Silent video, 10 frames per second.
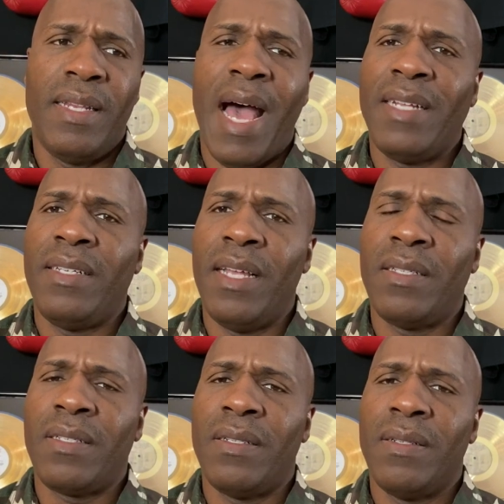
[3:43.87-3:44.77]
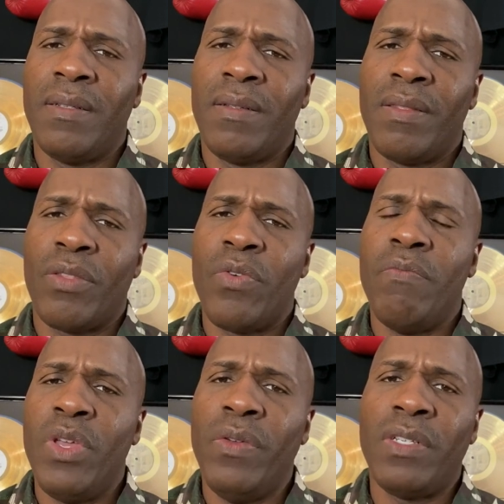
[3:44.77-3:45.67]
not just through
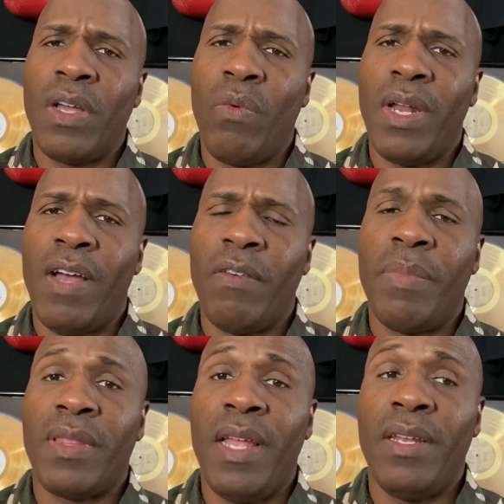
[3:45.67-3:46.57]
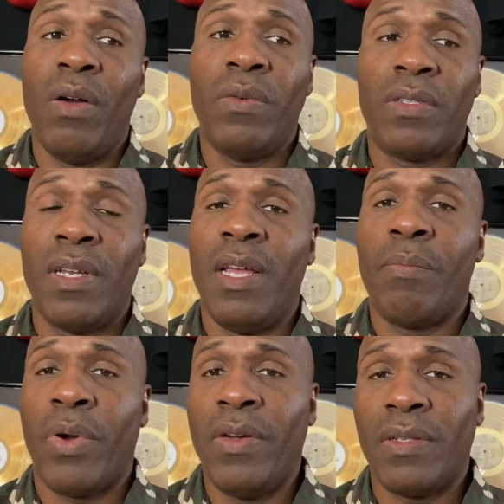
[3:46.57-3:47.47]
music or whatever, but they know
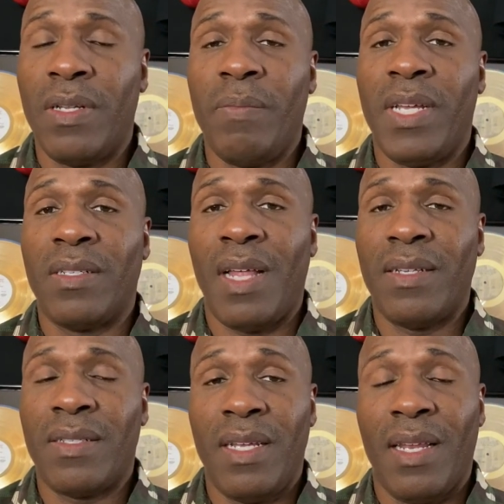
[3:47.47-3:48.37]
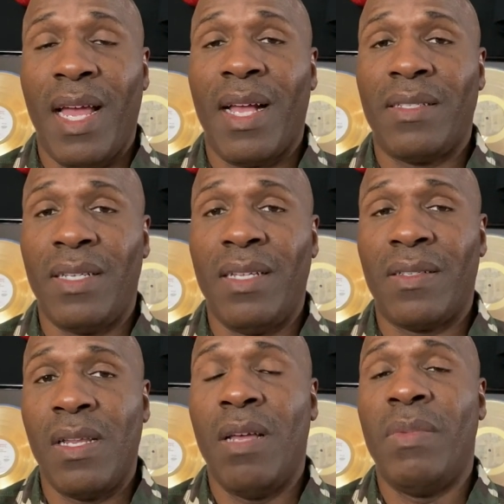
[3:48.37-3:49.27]
Slim personally because I say, like I said,
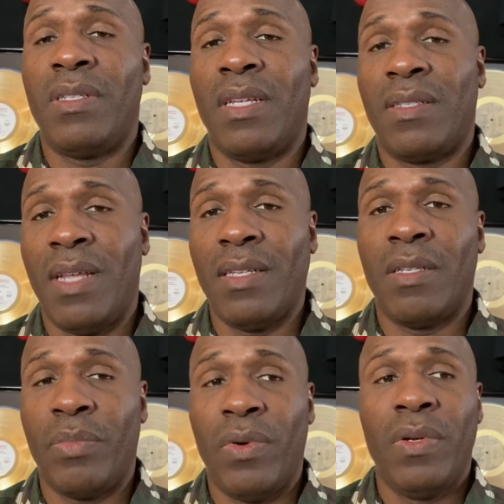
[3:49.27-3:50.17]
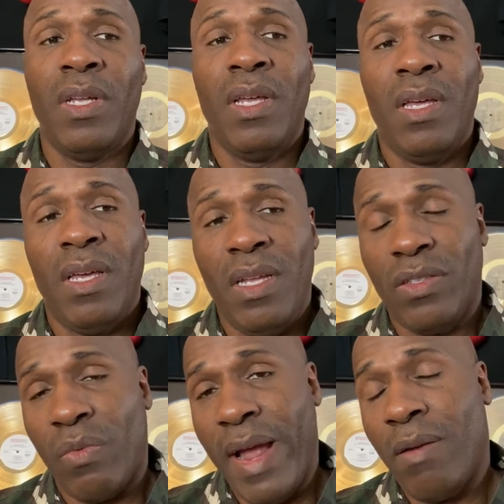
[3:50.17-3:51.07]
Slim is accessible.
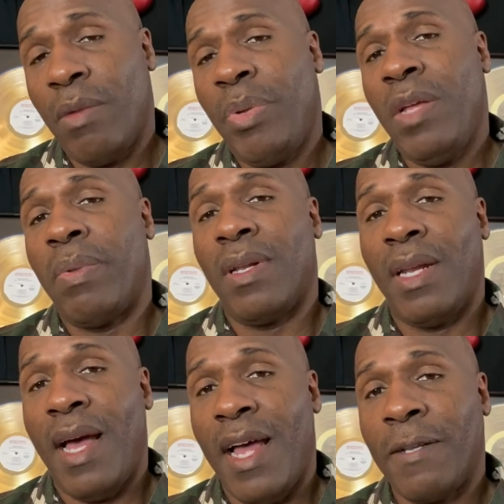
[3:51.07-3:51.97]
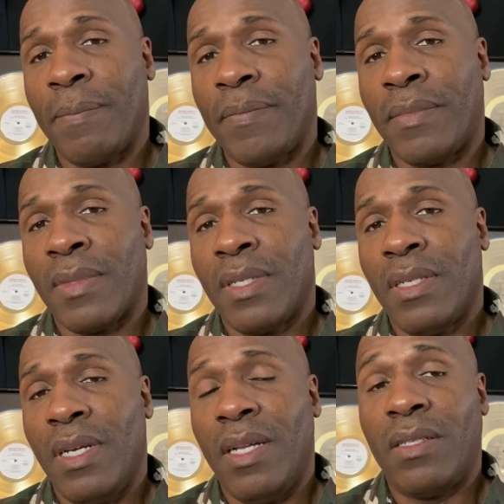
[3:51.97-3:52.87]
He's around the people a lot.
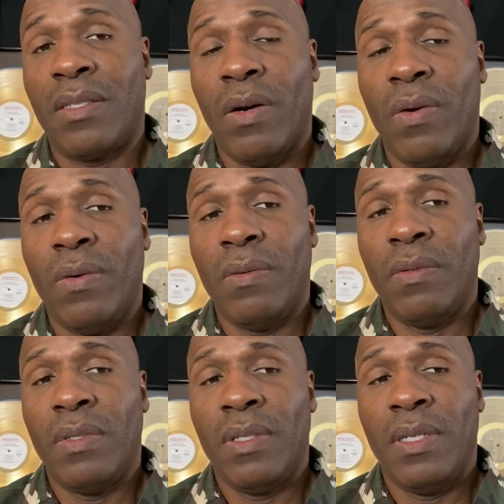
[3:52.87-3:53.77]
And so